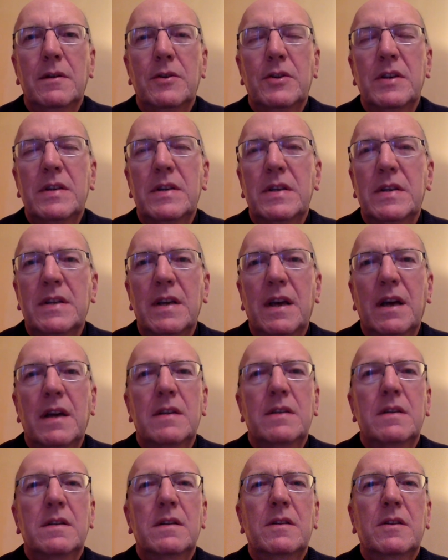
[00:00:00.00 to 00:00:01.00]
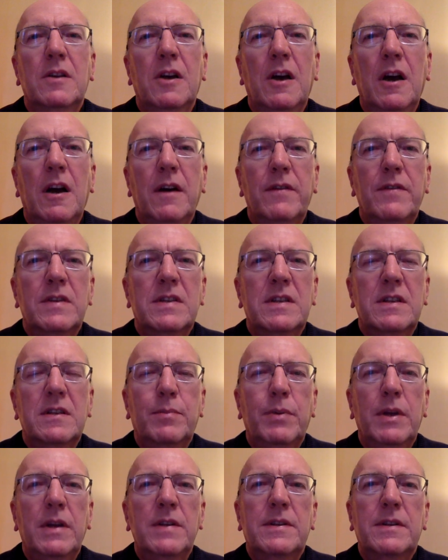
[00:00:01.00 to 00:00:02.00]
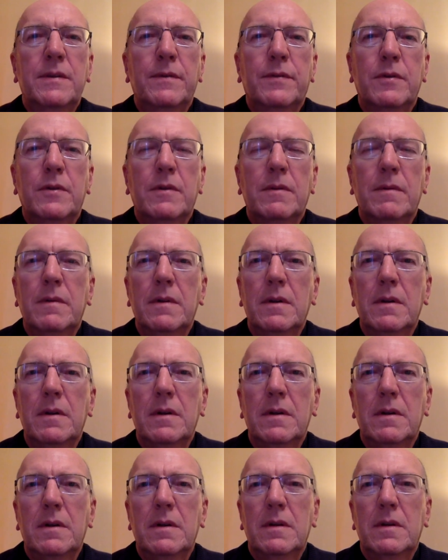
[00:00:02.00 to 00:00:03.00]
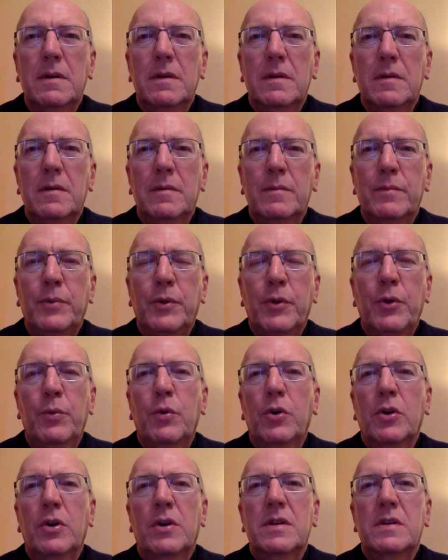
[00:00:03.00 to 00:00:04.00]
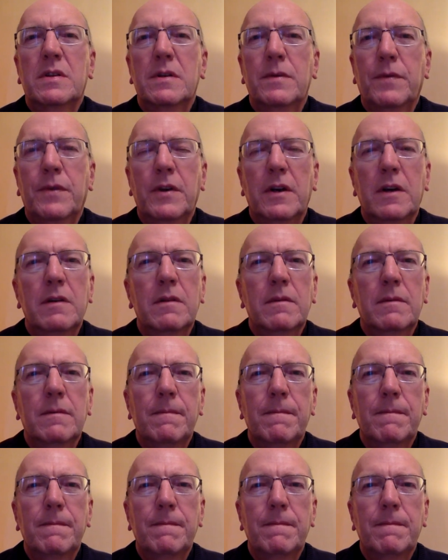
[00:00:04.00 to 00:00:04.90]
Jesus says, the harvest is plentiful, but the workers are few.